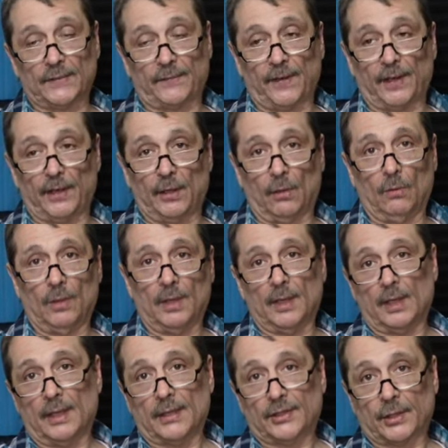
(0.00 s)
video,
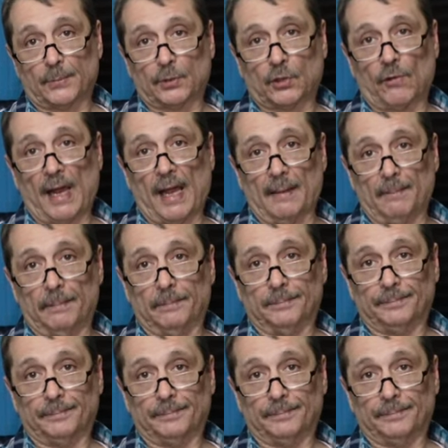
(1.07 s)
subscribe.